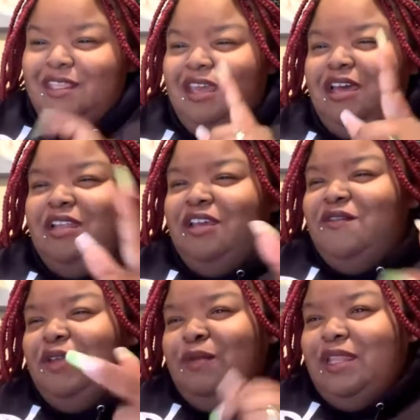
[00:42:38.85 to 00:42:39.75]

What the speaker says: I'll definitely be